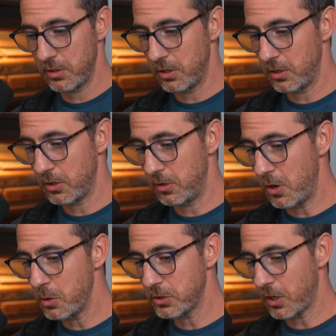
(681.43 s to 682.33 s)
the
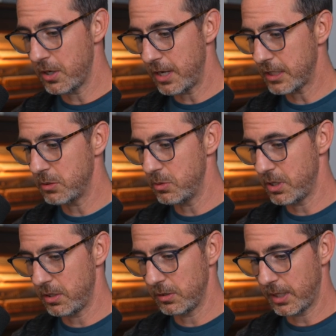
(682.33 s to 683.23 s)
notes aren't next to each
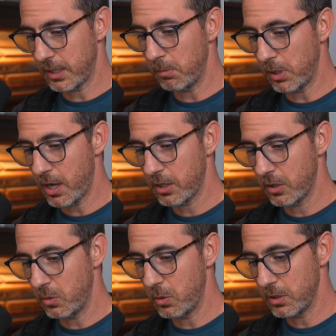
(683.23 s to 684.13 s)
other like a block
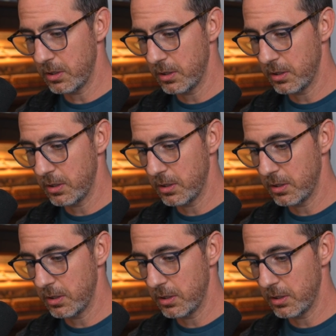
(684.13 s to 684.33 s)
chord.